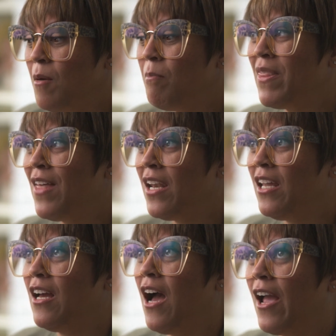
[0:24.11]
But
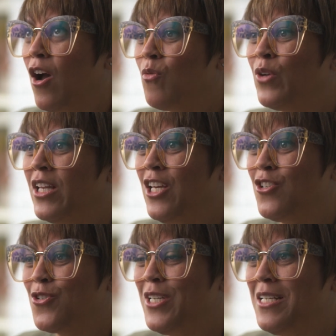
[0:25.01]
then I got really
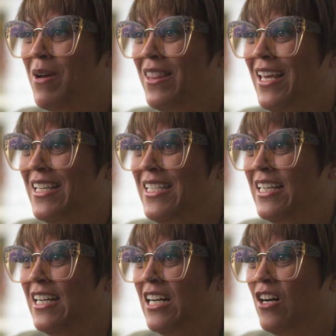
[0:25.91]
intrigued by the
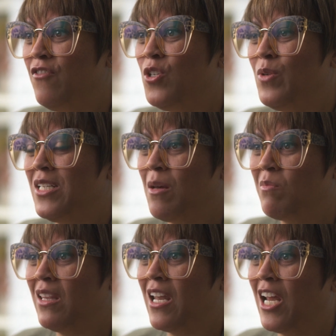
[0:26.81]
idea of doing something that I